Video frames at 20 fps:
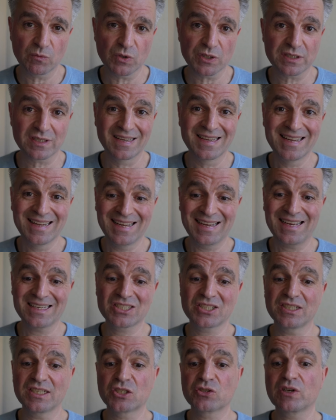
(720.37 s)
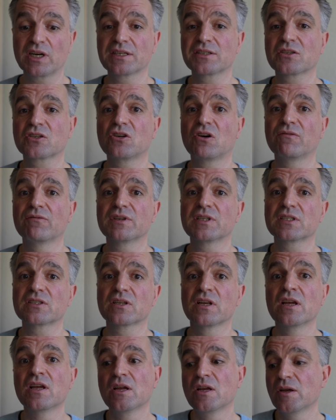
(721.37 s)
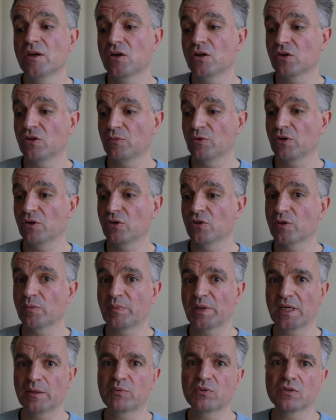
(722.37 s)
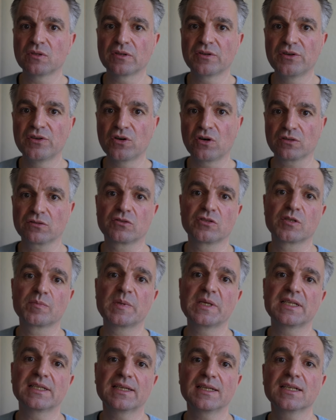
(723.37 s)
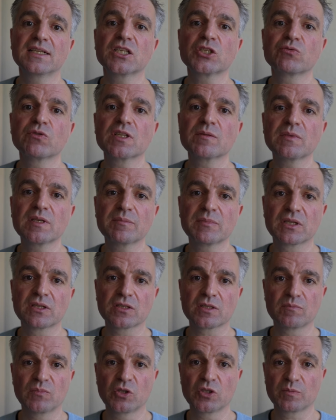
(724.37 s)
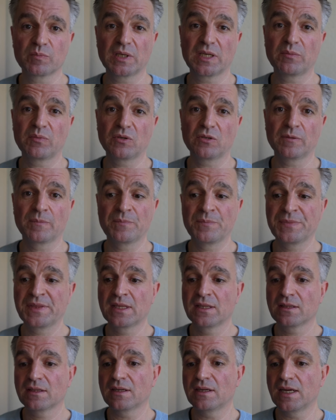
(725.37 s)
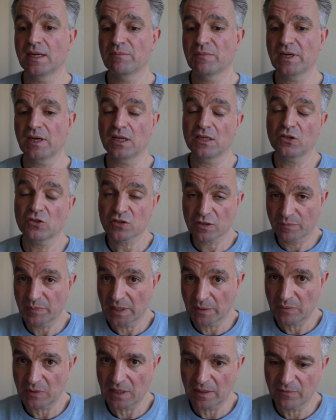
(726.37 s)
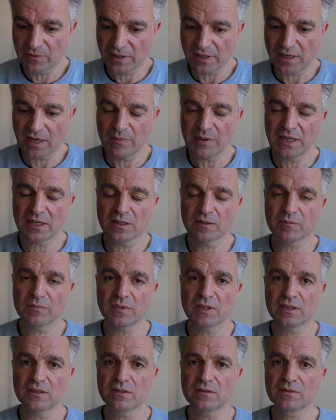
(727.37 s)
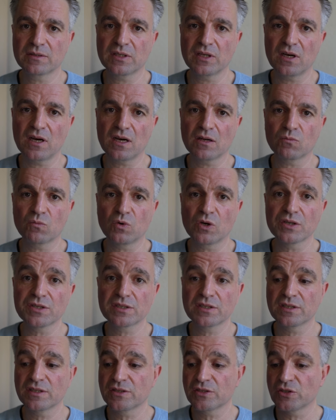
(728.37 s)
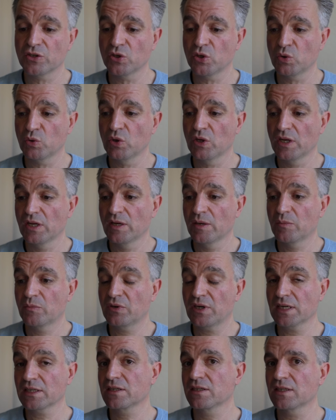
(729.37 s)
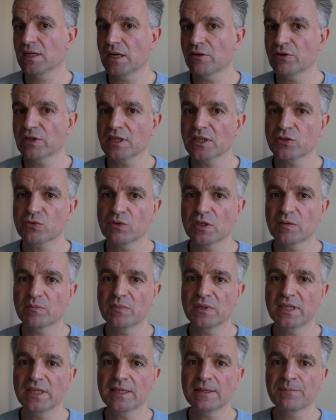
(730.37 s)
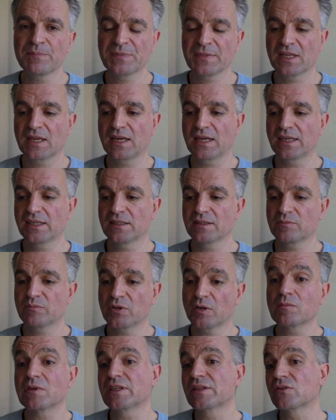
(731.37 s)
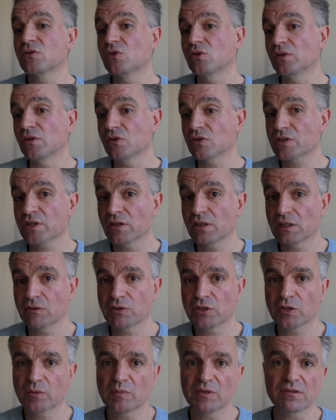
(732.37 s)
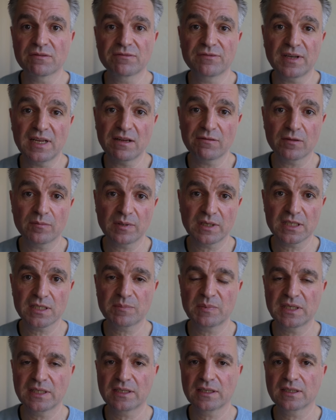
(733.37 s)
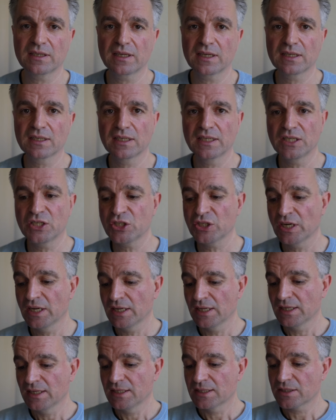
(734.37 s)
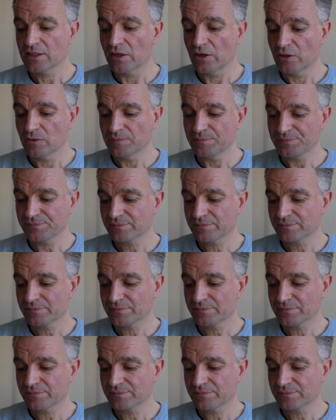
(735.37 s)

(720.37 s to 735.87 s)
was actually trying to convince other people not to speak English with me, because most people that I met, a lot of people that I met at the start, wanted to practice their English with me, and probably thought also they were doing me a favor by speaking English. So